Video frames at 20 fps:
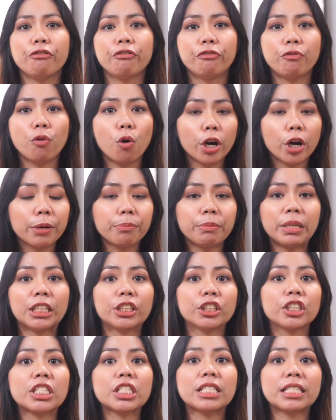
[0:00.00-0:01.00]

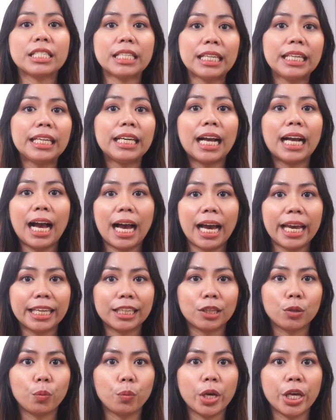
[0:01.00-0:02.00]
4-meter ceiling
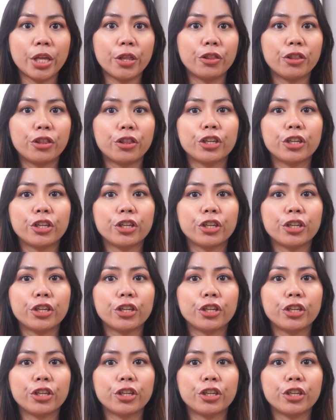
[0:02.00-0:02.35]
height with